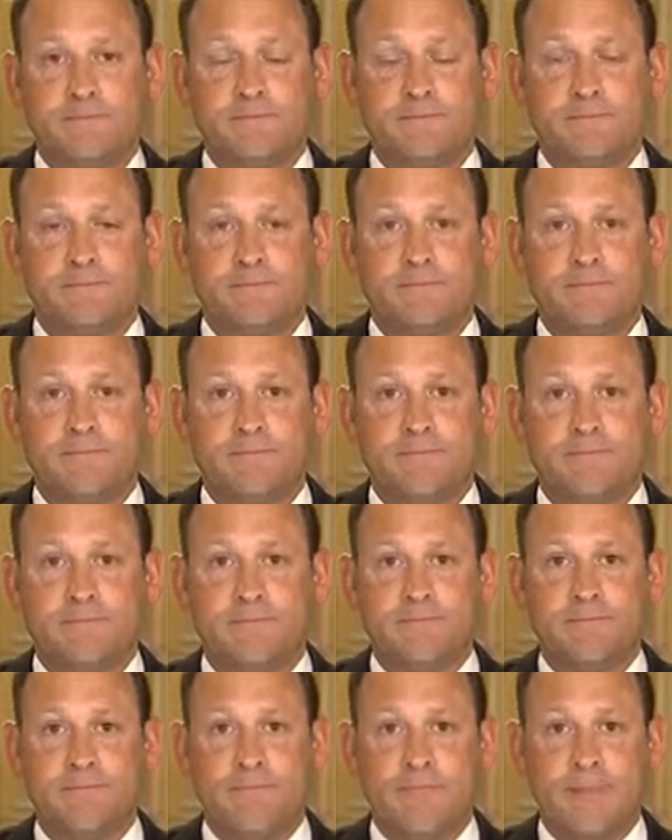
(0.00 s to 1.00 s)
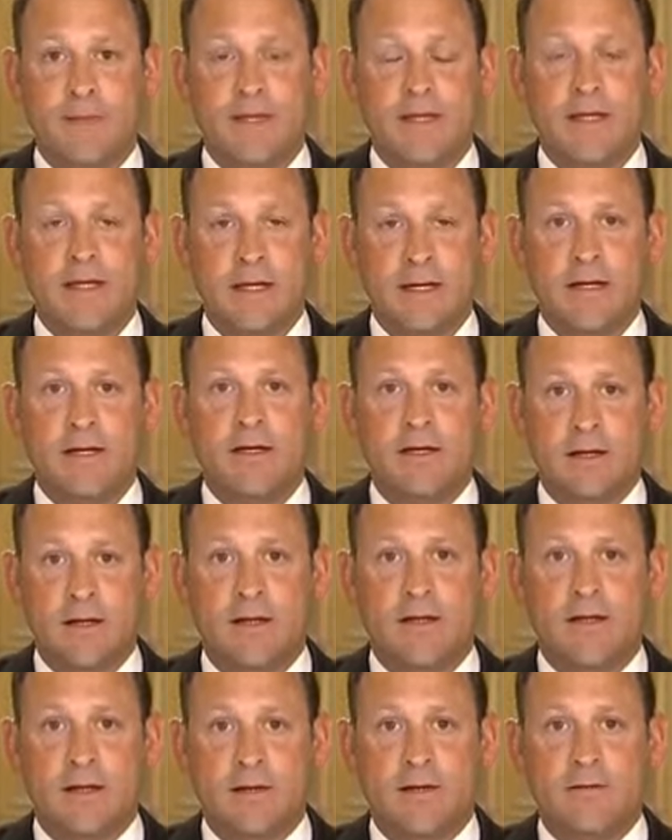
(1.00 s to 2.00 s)

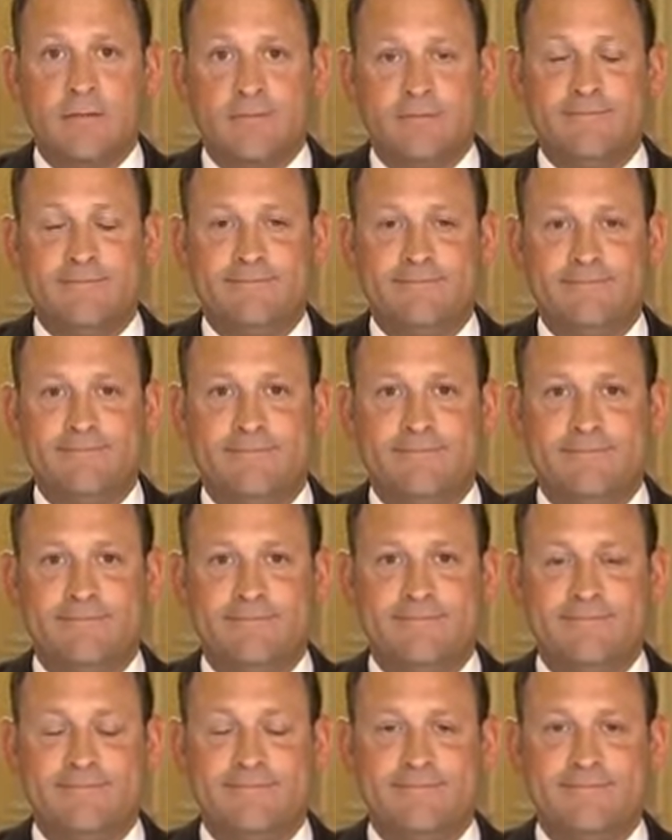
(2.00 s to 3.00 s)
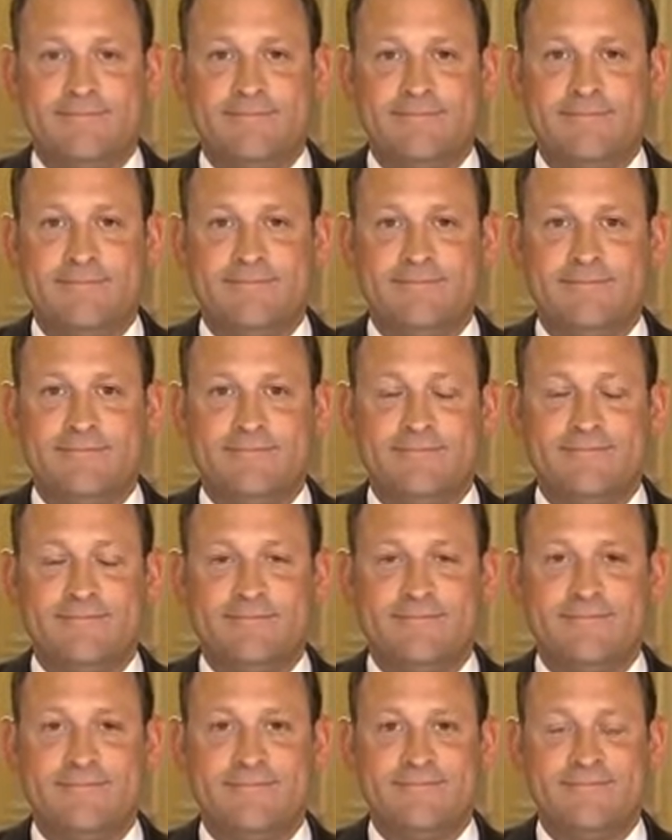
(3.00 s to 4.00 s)

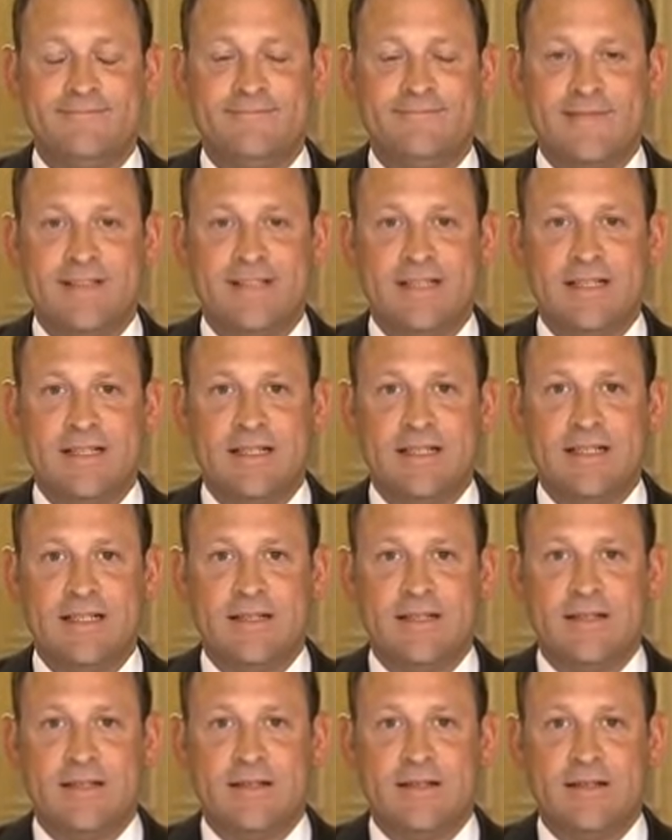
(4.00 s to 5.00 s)
(silent)